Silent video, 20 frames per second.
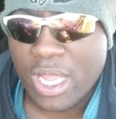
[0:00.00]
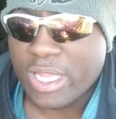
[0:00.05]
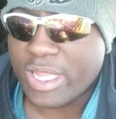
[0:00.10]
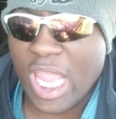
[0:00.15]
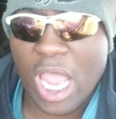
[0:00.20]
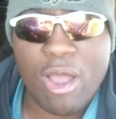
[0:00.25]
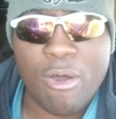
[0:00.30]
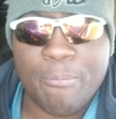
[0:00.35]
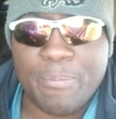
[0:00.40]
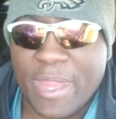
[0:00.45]

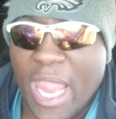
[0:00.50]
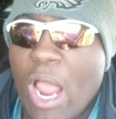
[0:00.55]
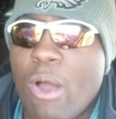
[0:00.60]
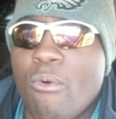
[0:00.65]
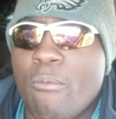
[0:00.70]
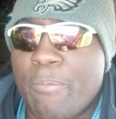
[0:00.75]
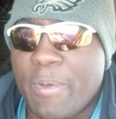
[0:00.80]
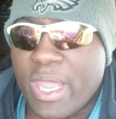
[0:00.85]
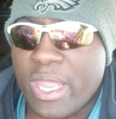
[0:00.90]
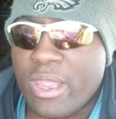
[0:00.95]
That that
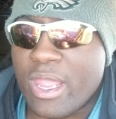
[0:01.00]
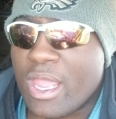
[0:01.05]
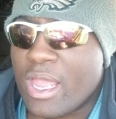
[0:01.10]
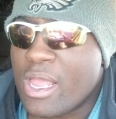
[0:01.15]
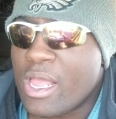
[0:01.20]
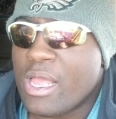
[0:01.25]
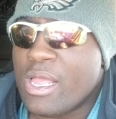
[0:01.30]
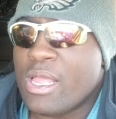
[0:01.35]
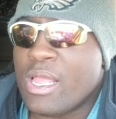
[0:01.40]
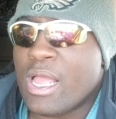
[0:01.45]
would be
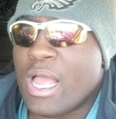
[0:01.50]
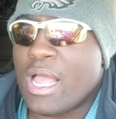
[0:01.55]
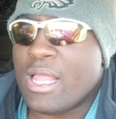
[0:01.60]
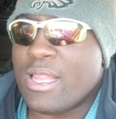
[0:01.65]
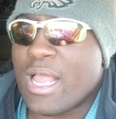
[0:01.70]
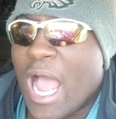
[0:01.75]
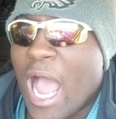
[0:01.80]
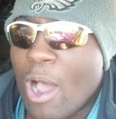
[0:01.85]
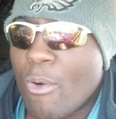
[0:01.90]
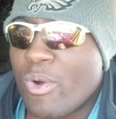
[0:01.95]

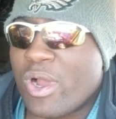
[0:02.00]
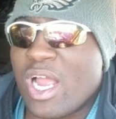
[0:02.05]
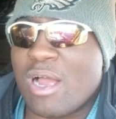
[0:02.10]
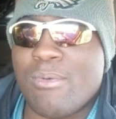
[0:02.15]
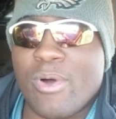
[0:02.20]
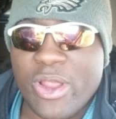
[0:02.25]
I would come